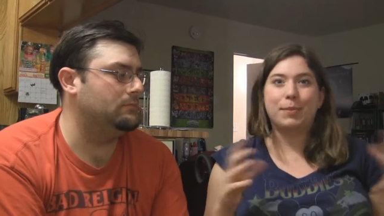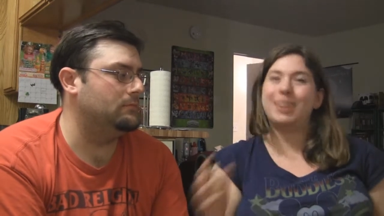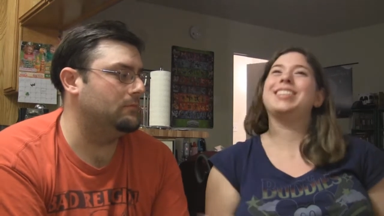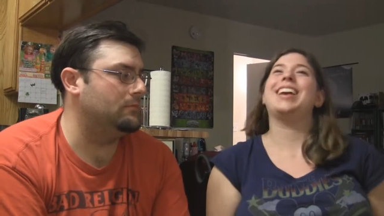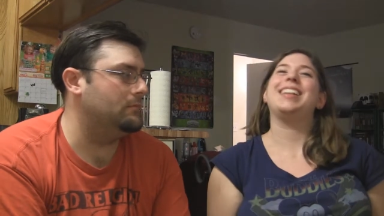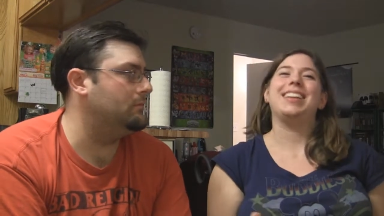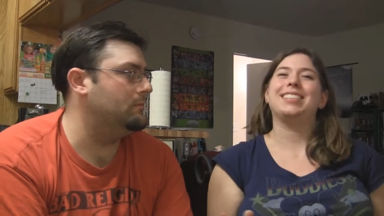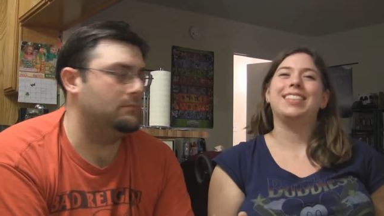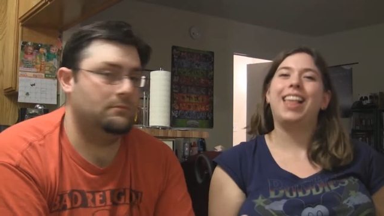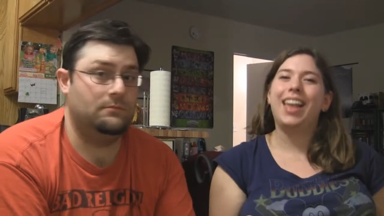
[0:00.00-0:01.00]

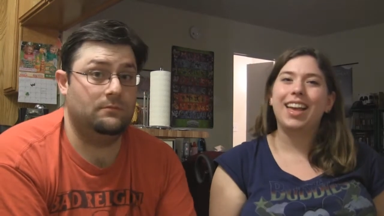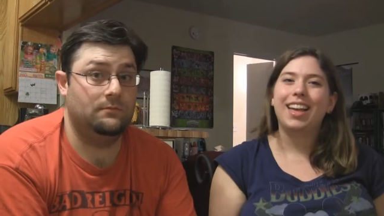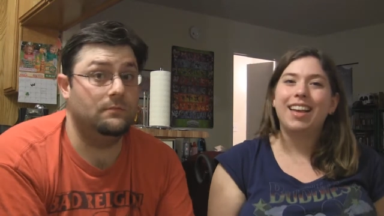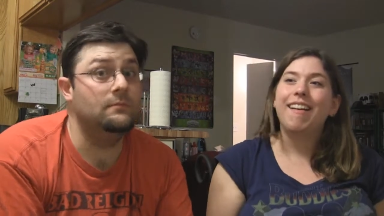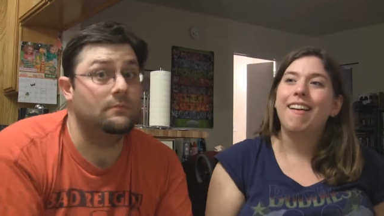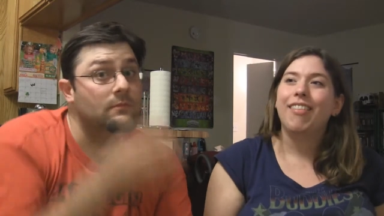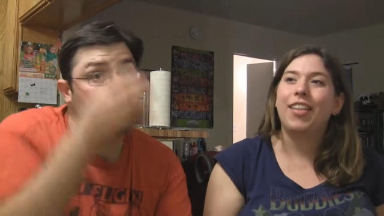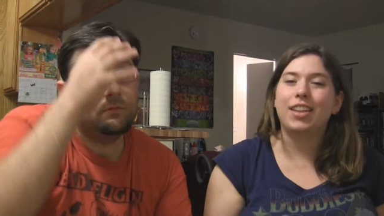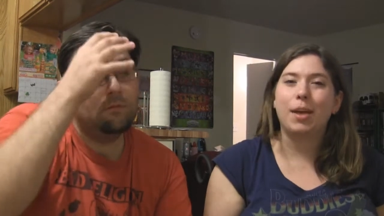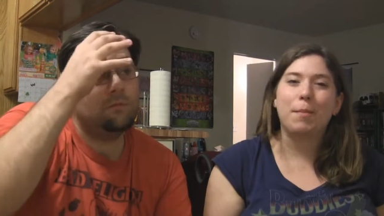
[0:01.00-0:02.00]
Speaker 1: spontaneously,
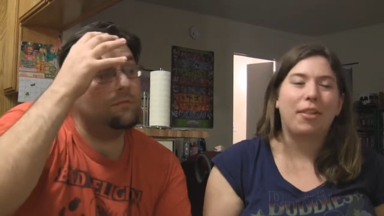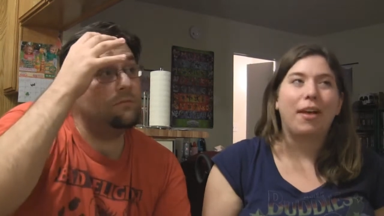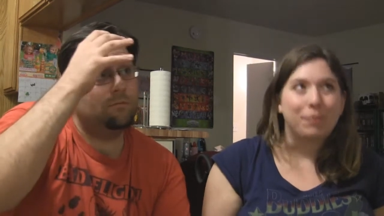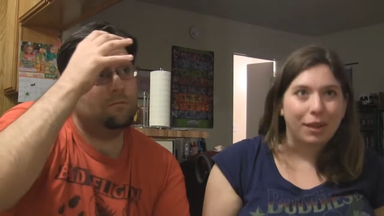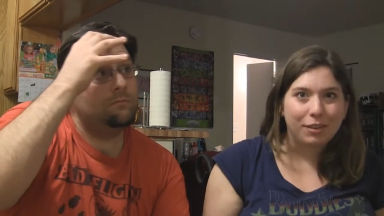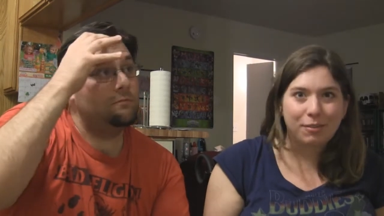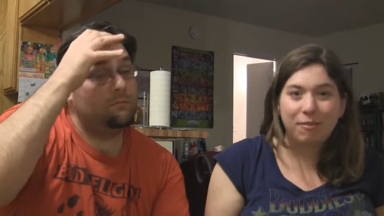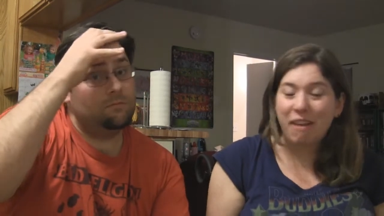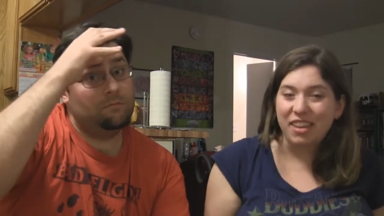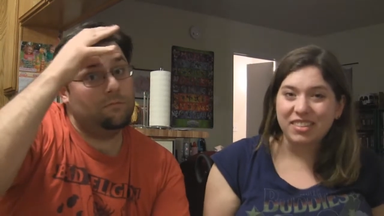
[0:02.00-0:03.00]
like an epileptic
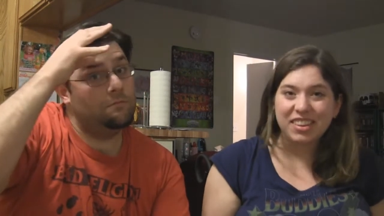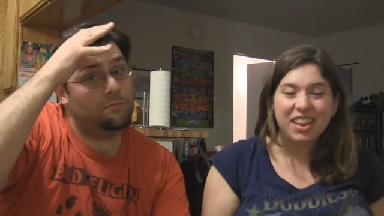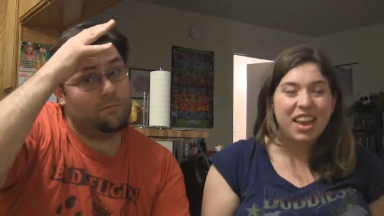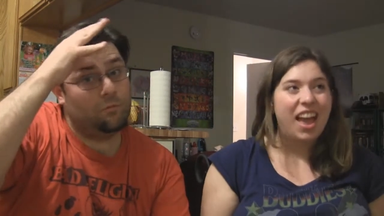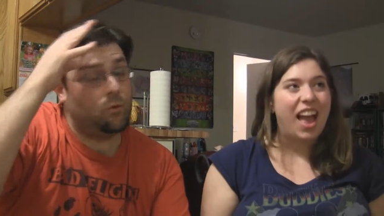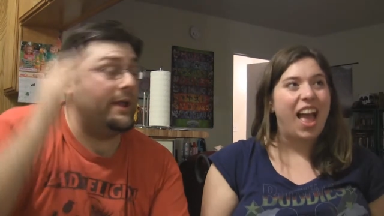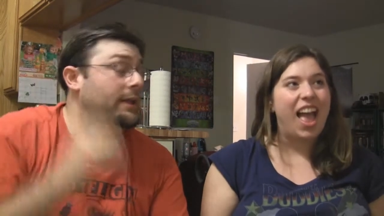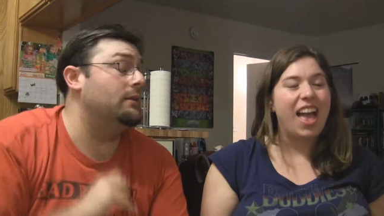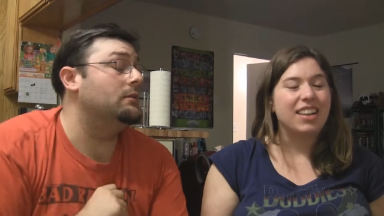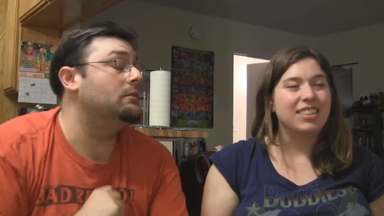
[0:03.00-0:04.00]
fit.
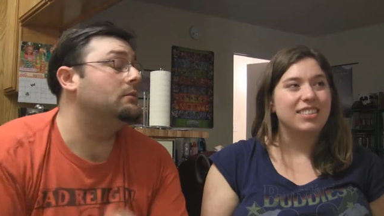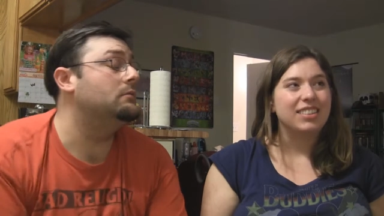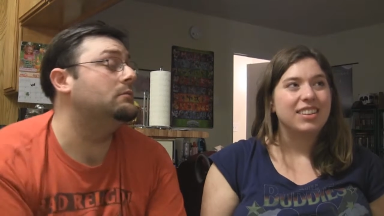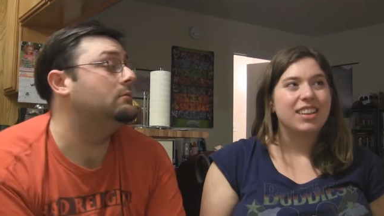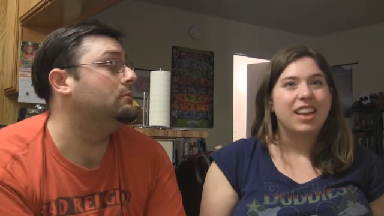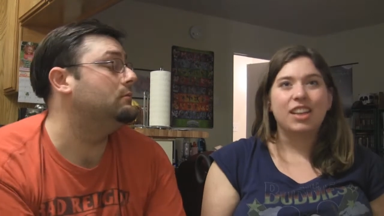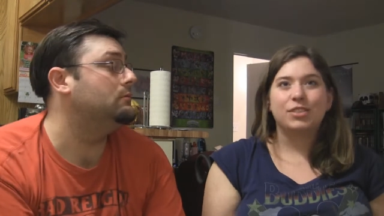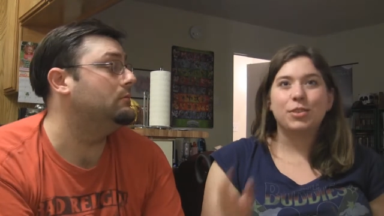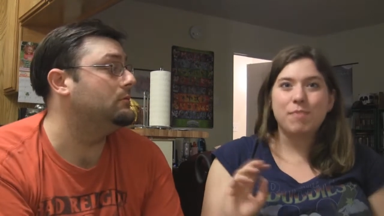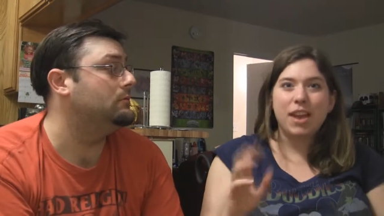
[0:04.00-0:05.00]
Right. And
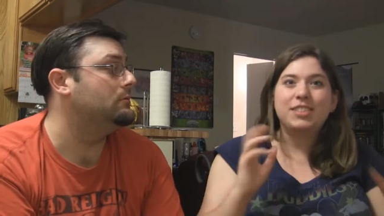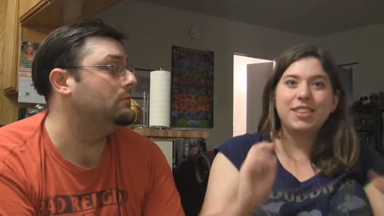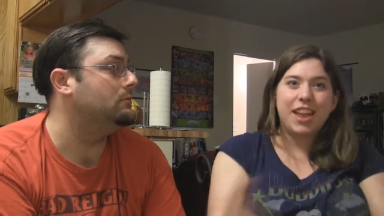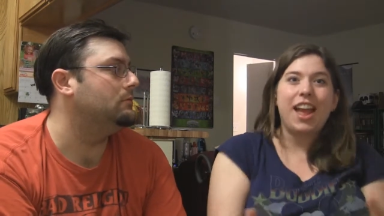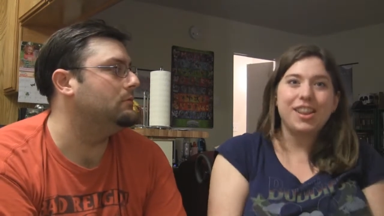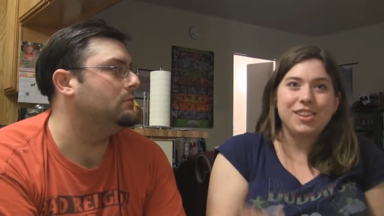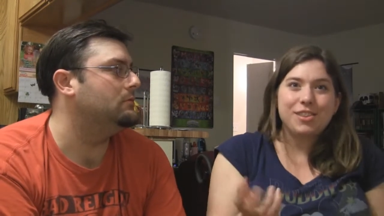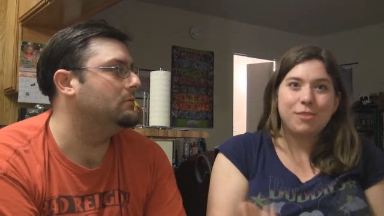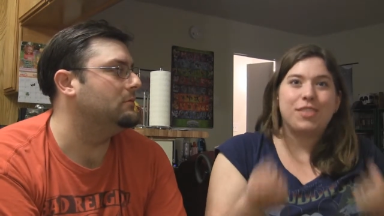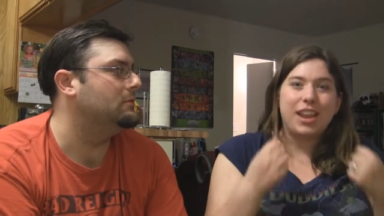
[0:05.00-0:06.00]
and so he makes an
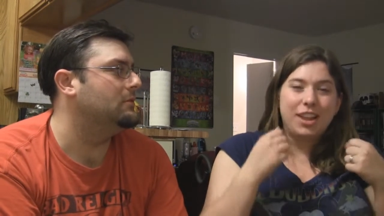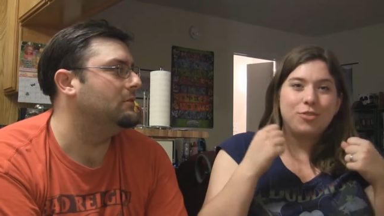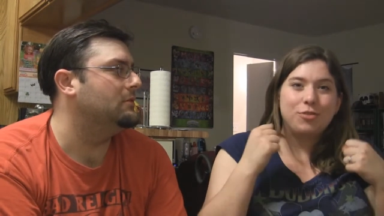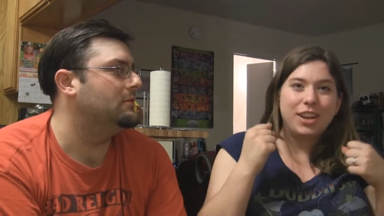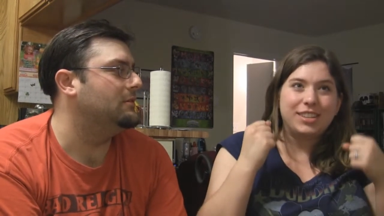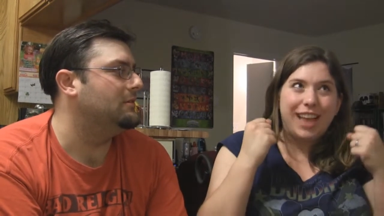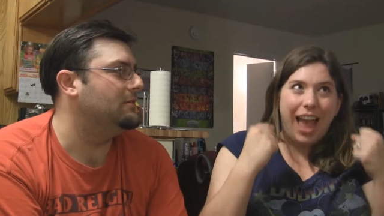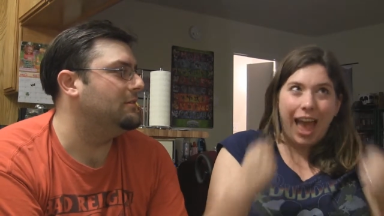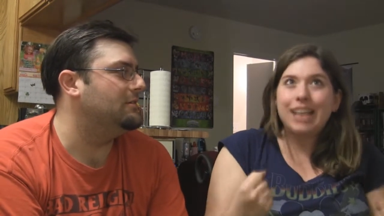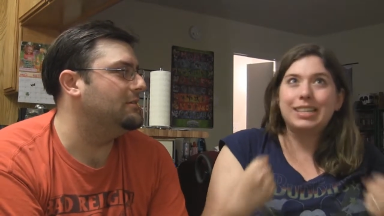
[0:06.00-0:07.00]
antidote that he drinks
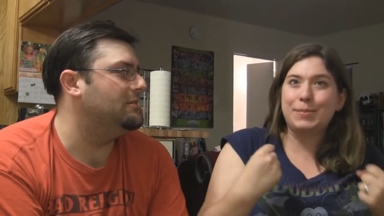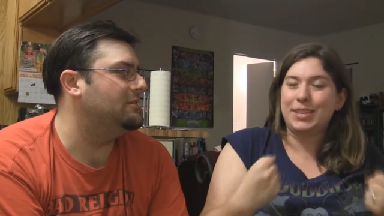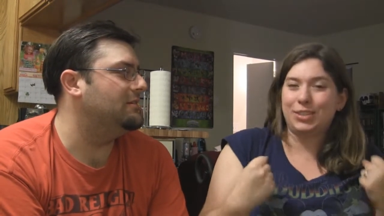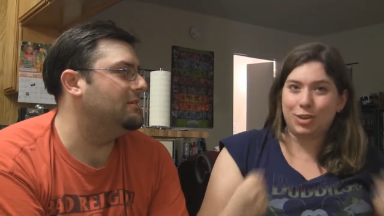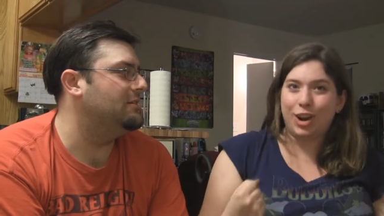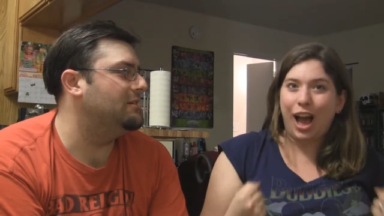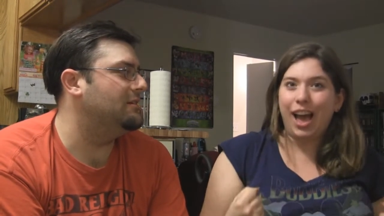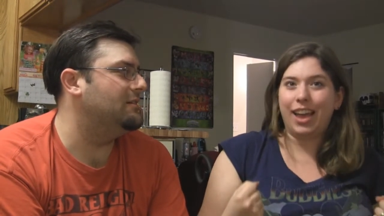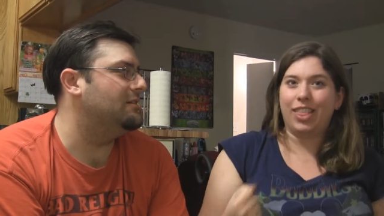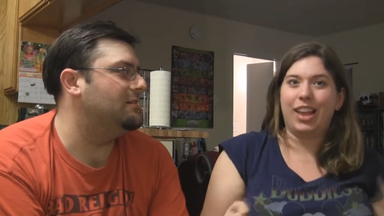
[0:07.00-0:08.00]
as Mr.
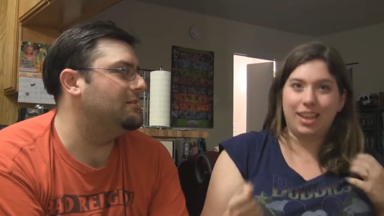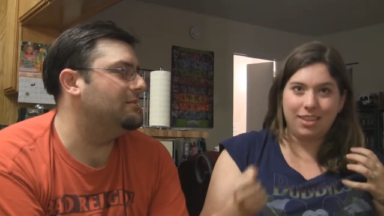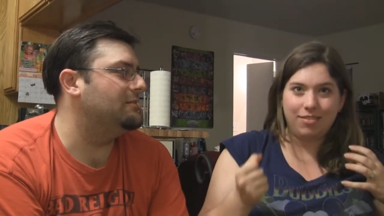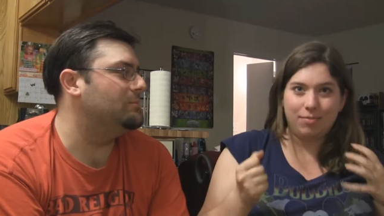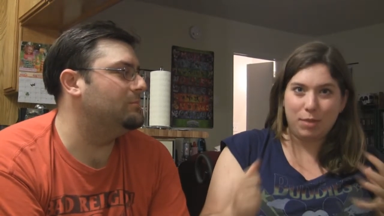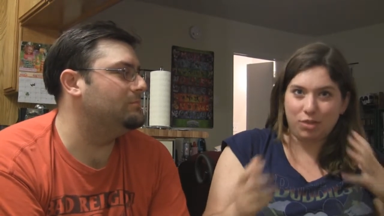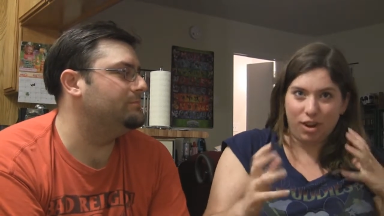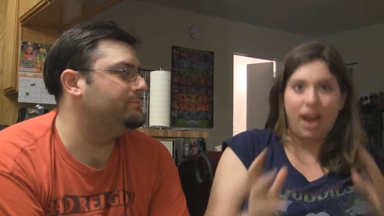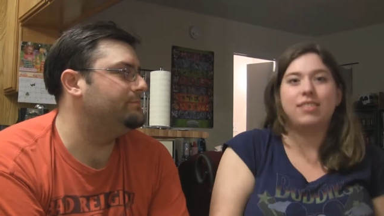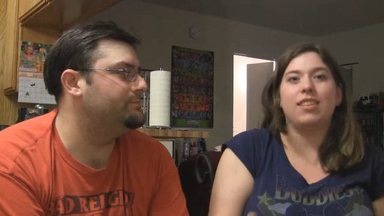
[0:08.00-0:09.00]
Hyde. Like he,
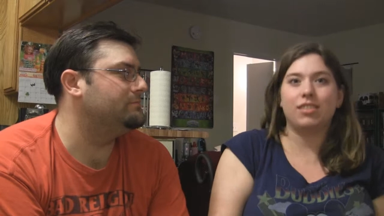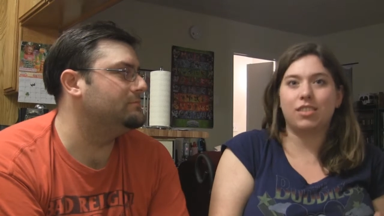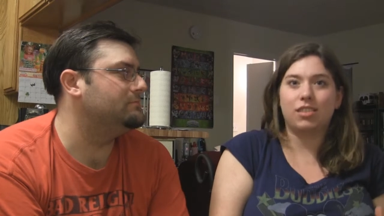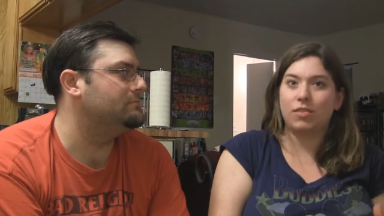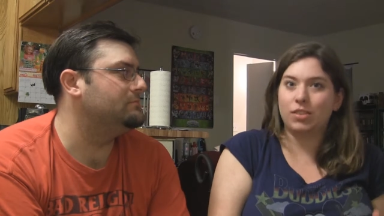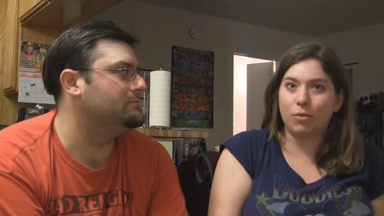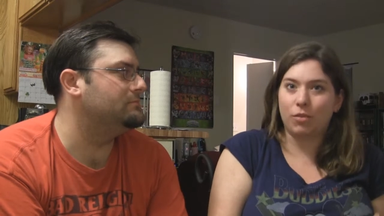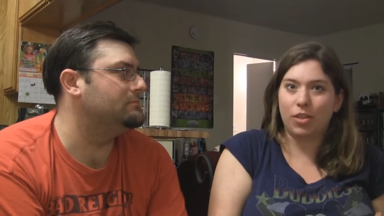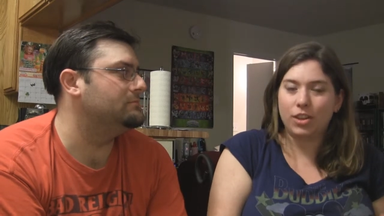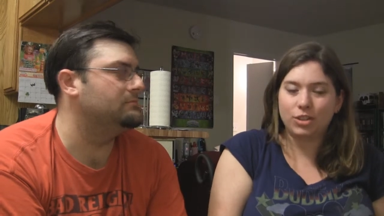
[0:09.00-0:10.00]
Mr. Hyde does this of his
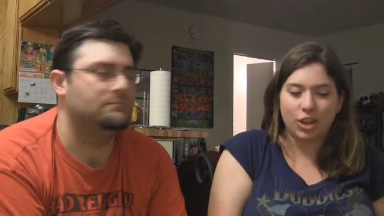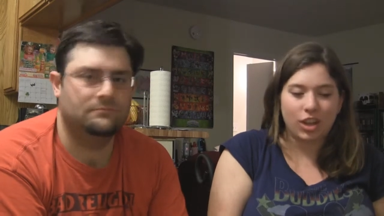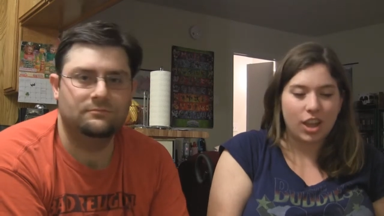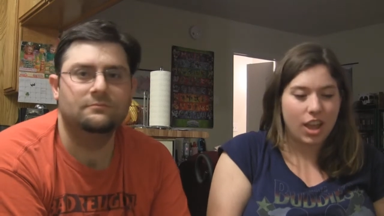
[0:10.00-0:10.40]
own volition.